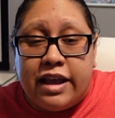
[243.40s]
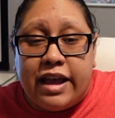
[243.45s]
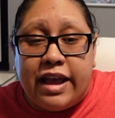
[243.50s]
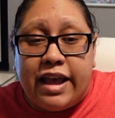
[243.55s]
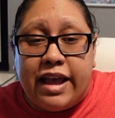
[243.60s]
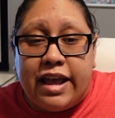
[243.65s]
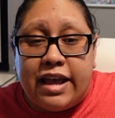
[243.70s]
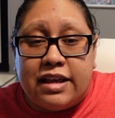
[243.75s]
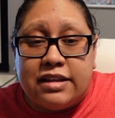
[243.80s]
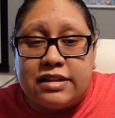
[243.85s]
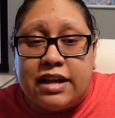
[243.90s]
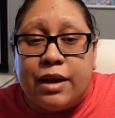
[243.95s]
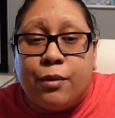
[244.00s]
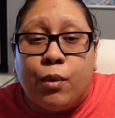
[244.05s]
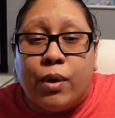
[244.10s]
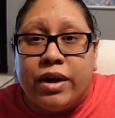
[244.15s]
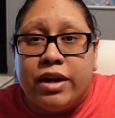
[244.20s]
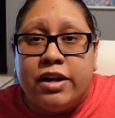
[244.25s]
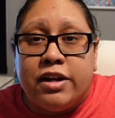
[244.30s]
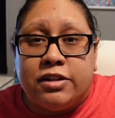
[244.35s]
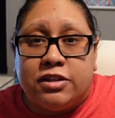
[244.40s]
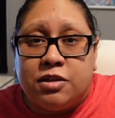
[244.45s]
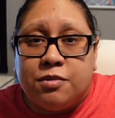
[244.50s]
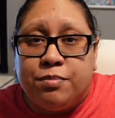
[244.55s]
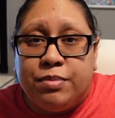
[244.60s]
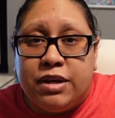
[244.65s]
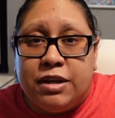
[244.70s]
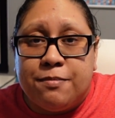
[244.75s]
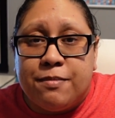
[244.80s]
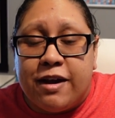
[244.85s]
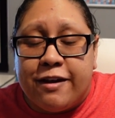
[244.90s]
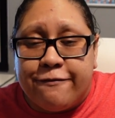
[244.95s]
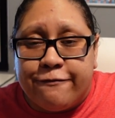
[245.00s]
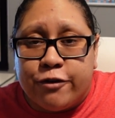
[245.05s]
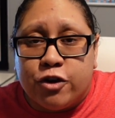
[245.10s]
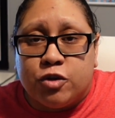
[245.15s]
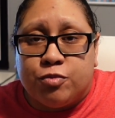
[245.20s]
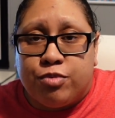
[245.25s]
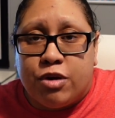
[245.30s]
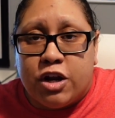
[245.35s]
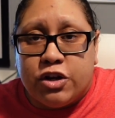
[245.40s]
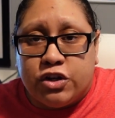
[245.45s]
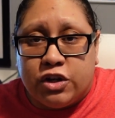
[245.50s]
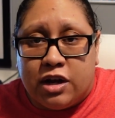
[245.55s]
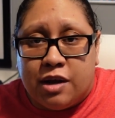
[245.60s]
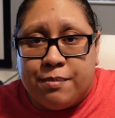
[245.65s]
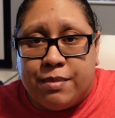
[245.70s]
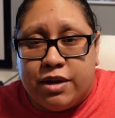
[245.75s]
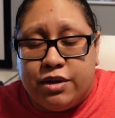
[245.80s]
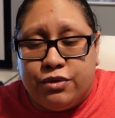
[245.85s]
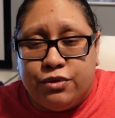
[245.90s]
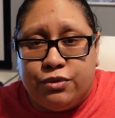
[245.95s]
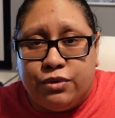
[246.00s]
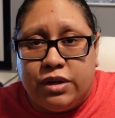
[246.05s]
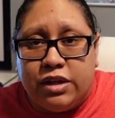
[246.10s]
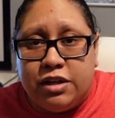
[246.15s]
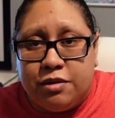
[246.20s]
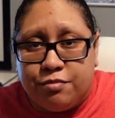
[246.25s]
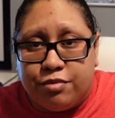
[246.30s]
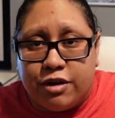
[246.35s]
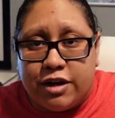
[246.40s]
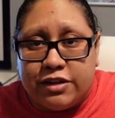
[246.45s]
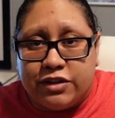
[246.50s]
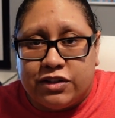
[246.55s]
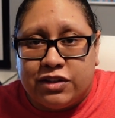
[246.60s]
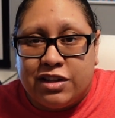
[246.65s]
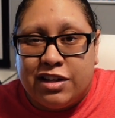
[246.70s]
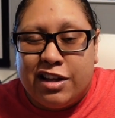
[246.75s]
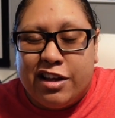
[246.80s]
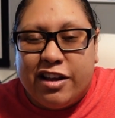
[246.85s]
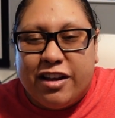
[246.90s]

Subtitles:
and I wanted it to be my first project on my new heat press.